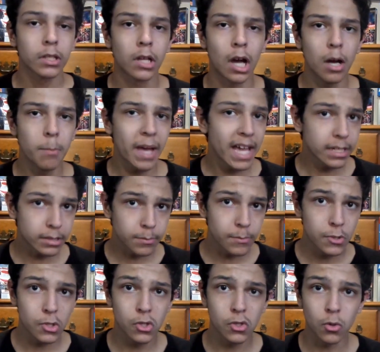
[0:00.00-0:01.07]
Combat,
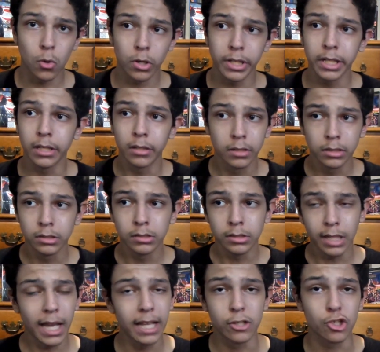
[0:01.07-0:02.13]
story,
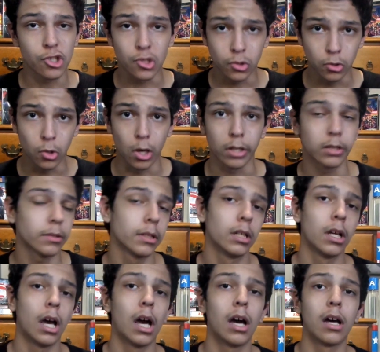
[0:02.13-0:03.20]
and just look.
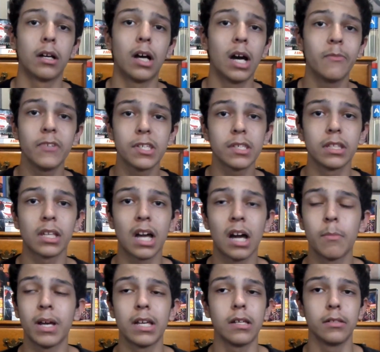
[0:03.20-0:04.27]
Obviously the
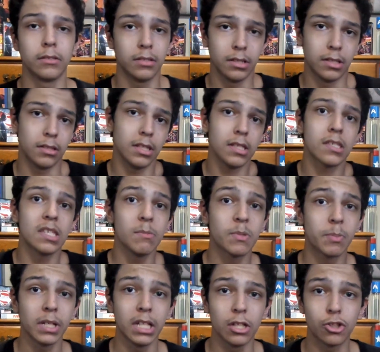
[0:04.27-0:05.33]
combat, it seems
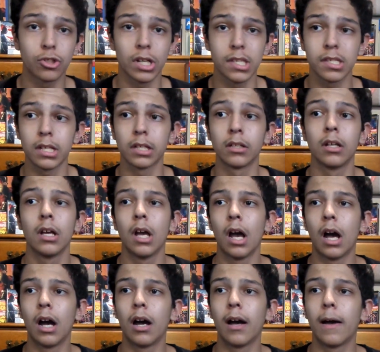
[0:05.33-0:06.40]
pretty interesting
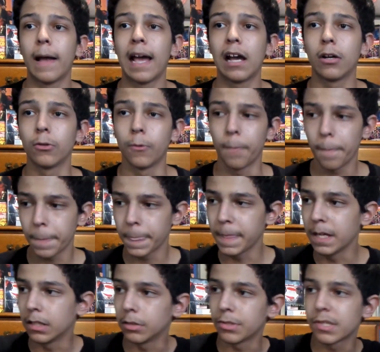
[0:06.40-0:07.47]
how,
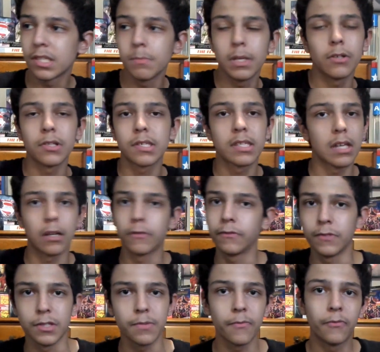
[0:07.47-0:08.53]
you know, the symbiote itself
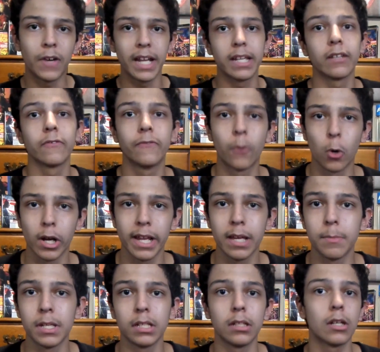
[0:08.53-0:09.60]
is fighting for
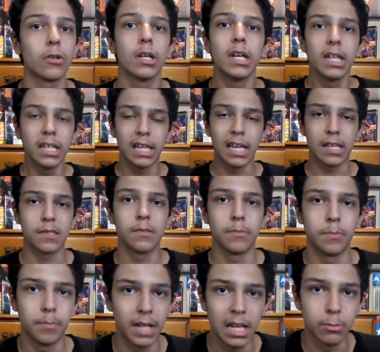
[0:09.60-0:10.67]
him and, you know, he
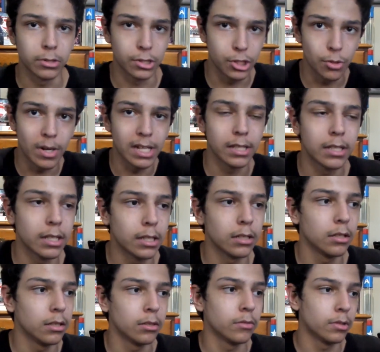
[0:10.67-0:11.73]
hasn't been able to do anything.